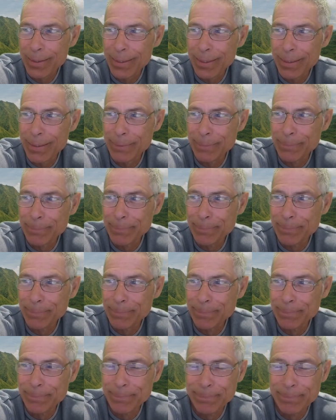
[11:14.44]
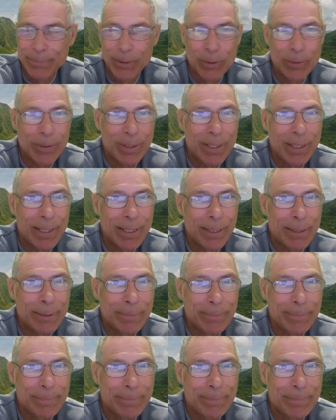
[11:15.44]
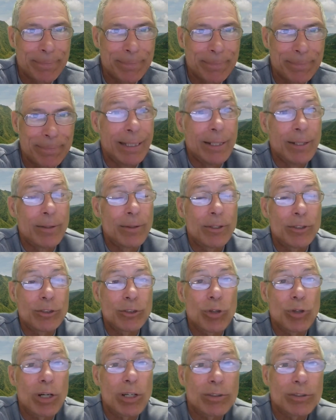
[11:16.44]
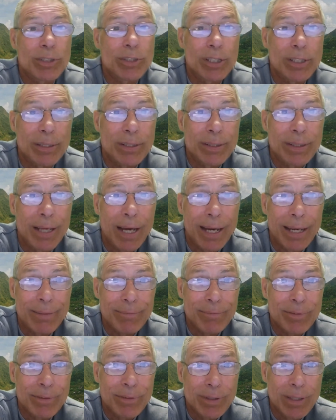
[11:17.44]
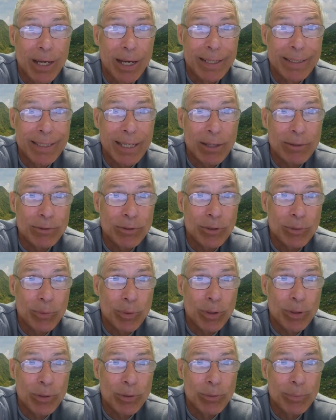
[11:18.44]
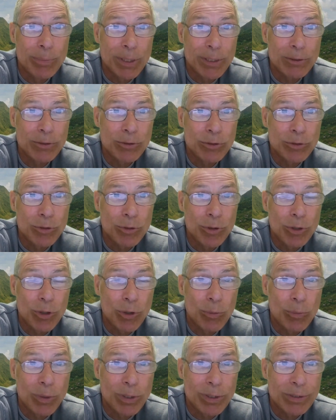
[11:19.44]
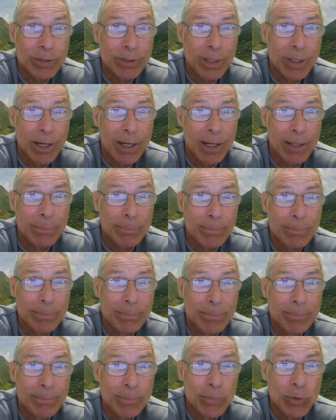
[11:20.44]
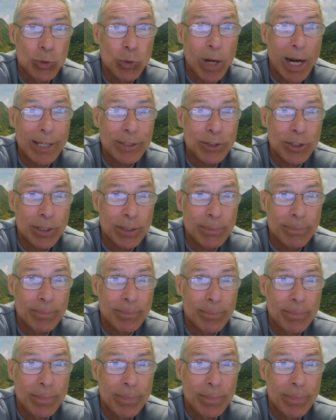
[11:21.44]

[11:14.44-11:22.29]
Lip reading: Yeah. Okay. The struggles that I encountered with Ubuntu Studio was crashing